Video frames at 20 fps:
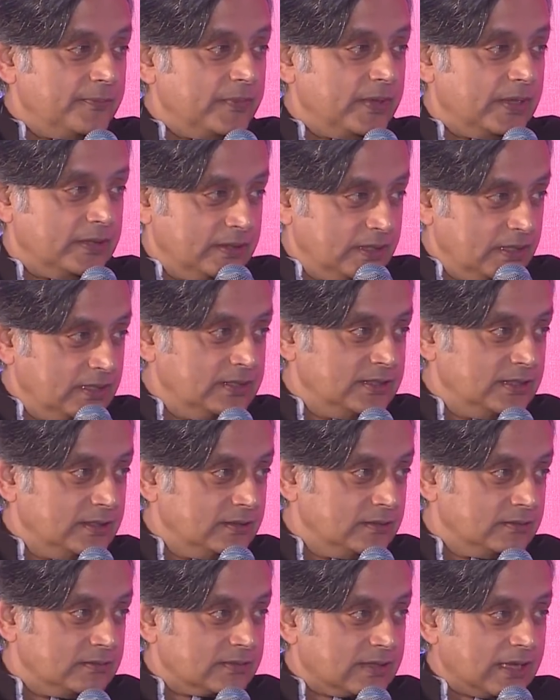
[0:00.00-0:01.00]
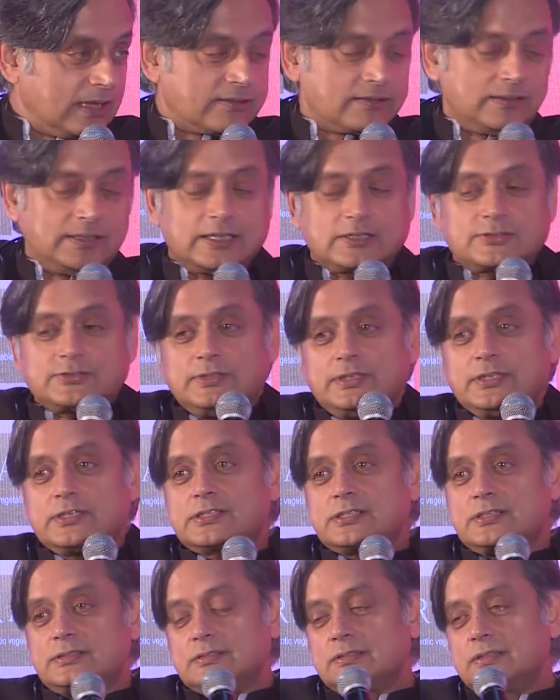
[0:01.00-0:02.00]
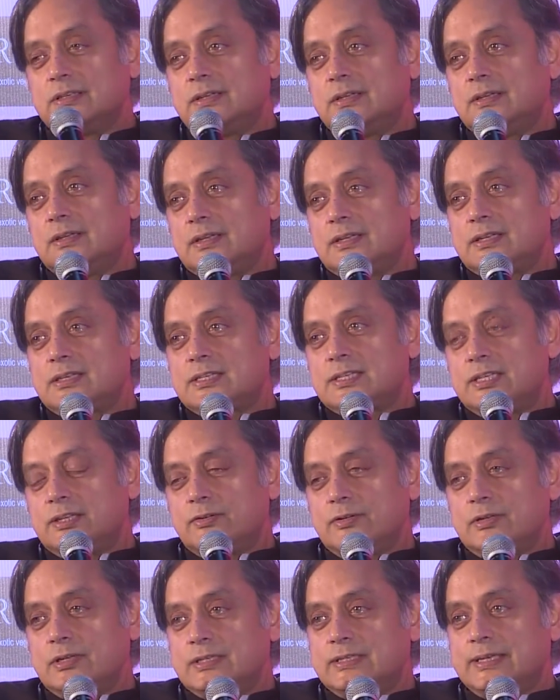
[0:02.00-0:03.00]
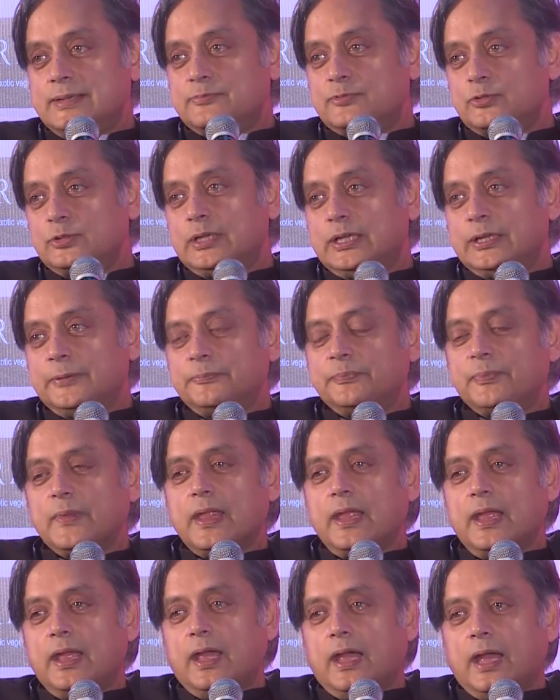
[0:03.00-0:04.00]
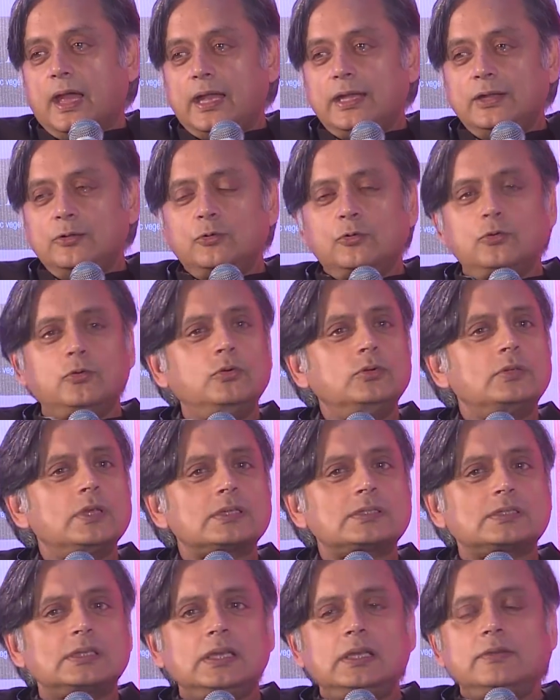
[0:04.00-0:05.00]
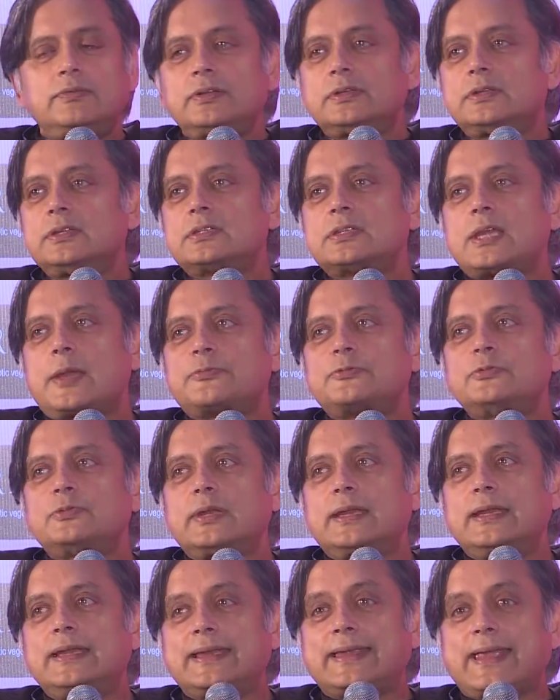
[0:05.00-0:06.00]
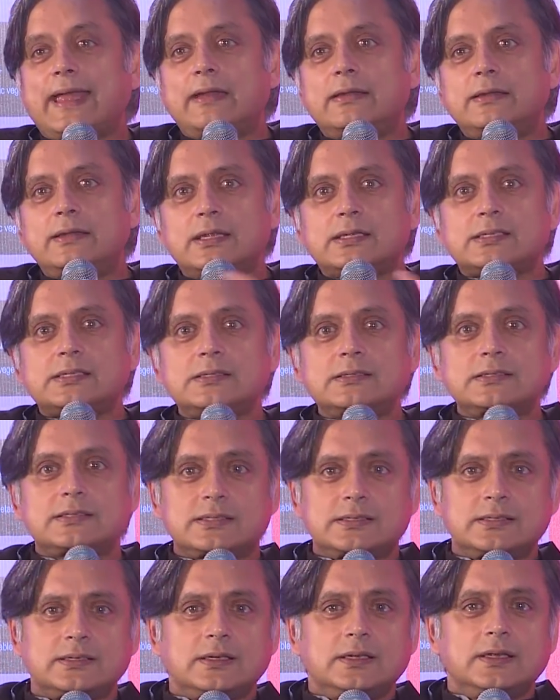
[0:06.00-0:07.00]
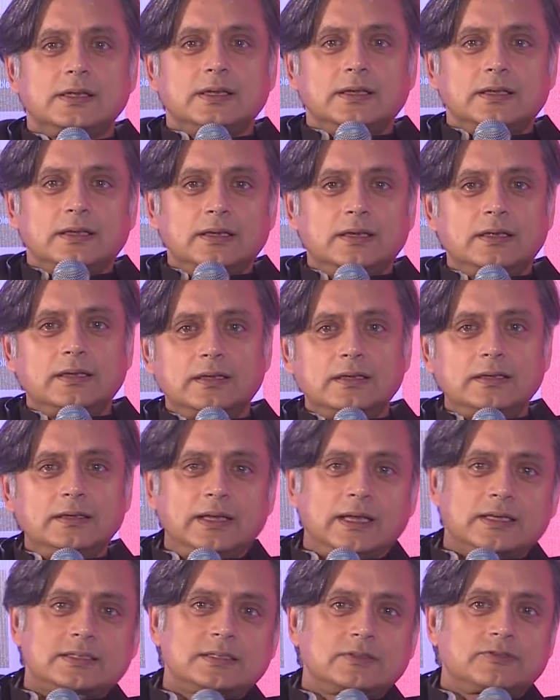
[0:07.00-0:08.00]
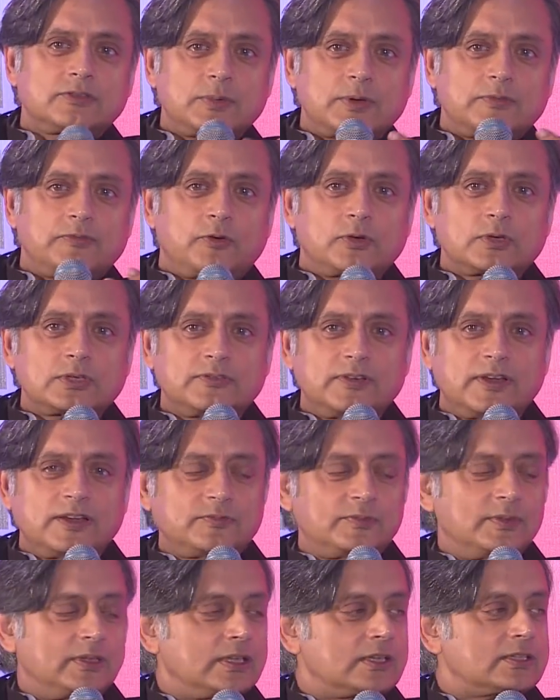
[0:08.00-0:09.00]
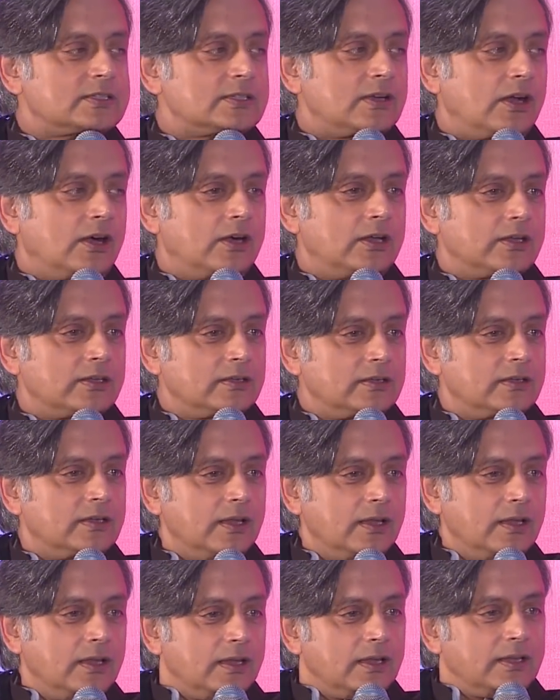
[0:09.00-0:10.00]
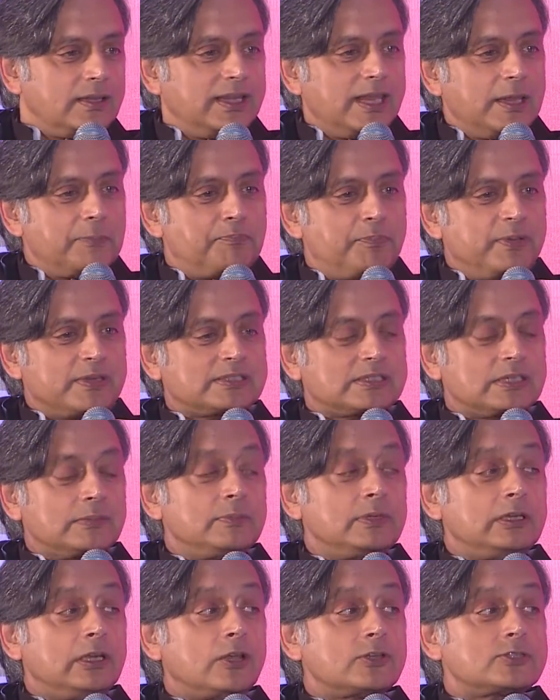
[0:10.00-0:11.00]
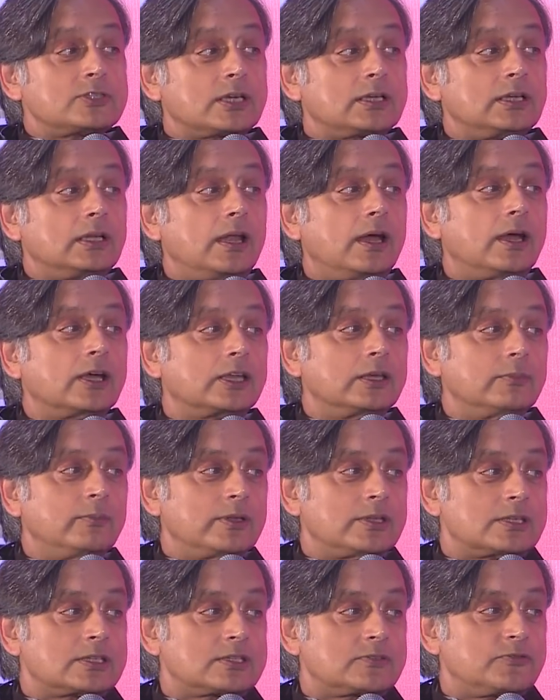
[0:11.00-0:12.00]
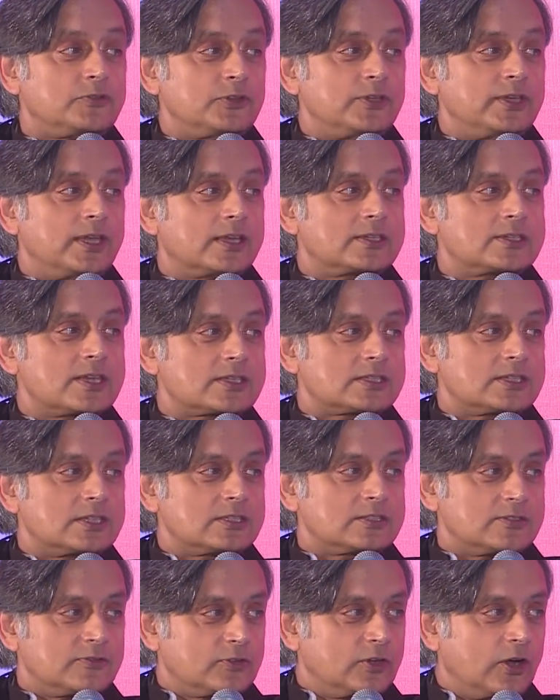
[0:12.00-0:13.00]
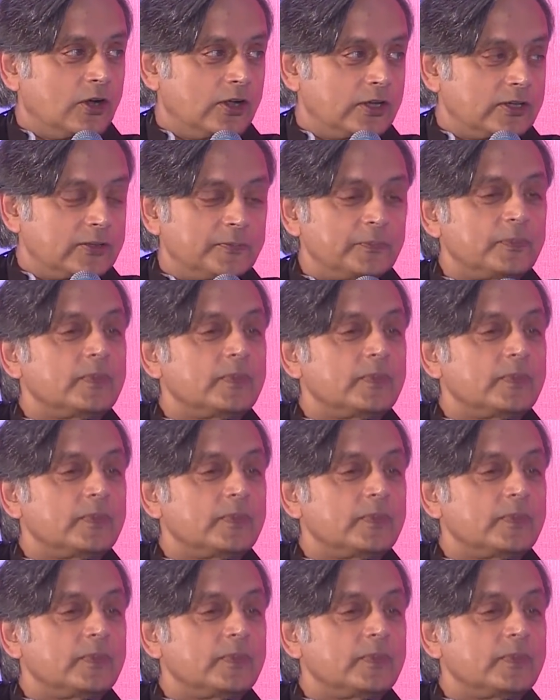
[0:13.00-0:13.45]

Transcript: in the Indian Catholic tradition, Cyril Debrulé, and who just delivered this absolutely incandescent lecture for about 45 minutes on the epistemological arguments for the existence of God,